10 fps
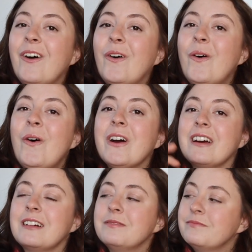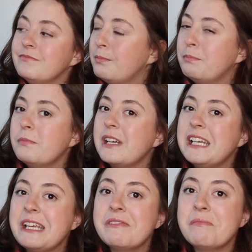Or
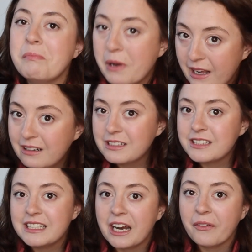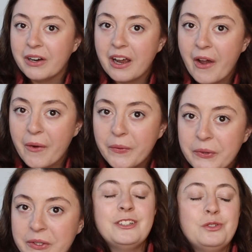an even better
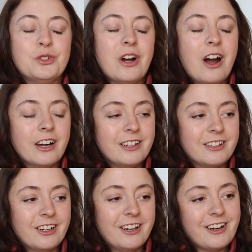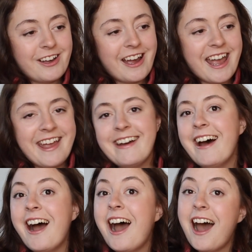scenario, you draw your girl
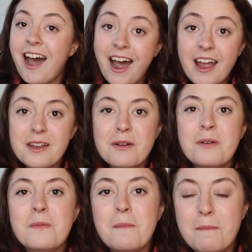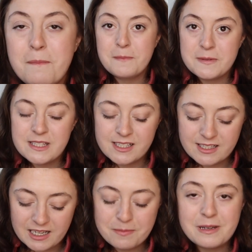a hot
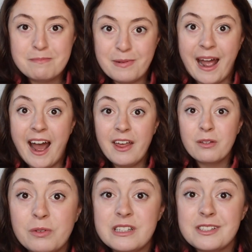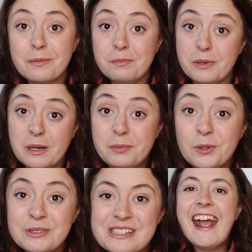steaming bath with some
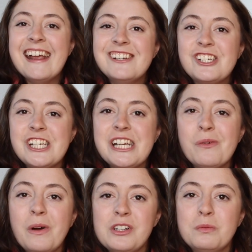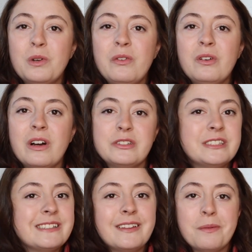bubbles and she can watch a movie while
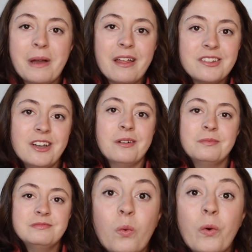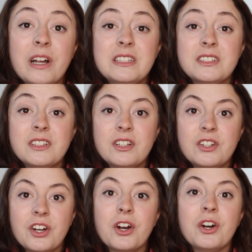she's in the bathtub. What
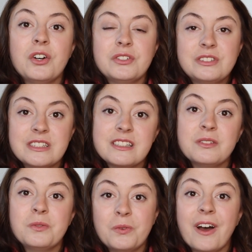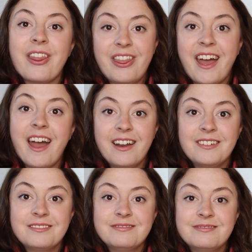girl doesn't want that,
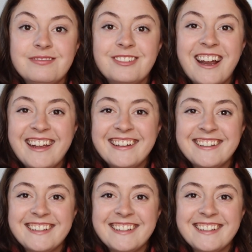right?